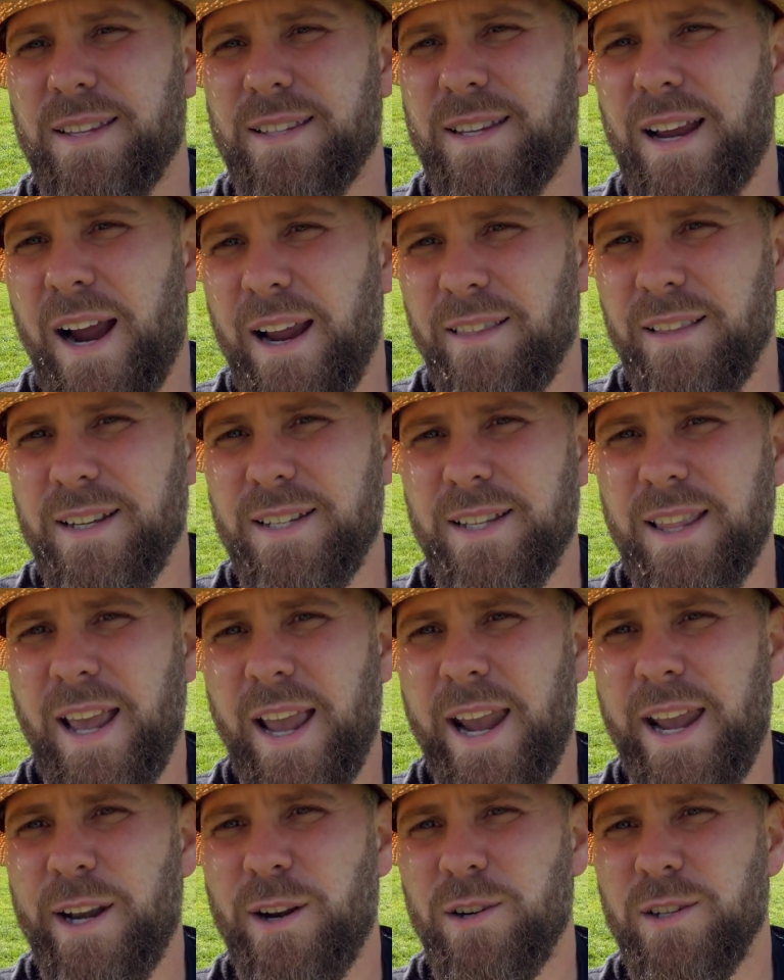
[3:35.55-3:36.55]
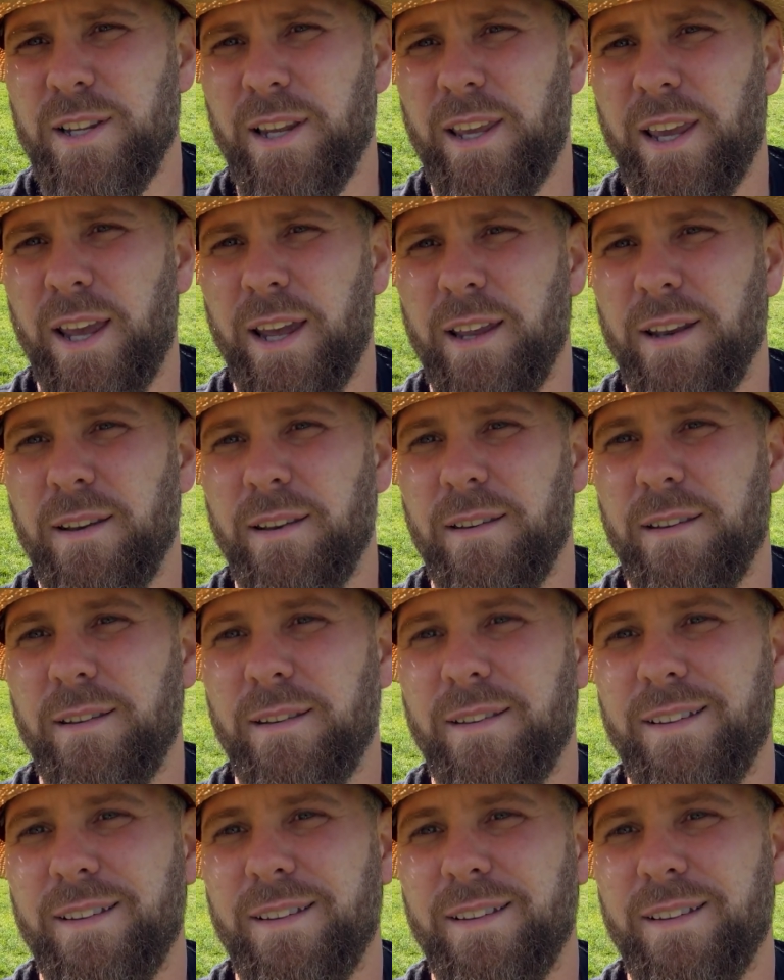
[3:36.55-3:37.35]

silenced the haters again.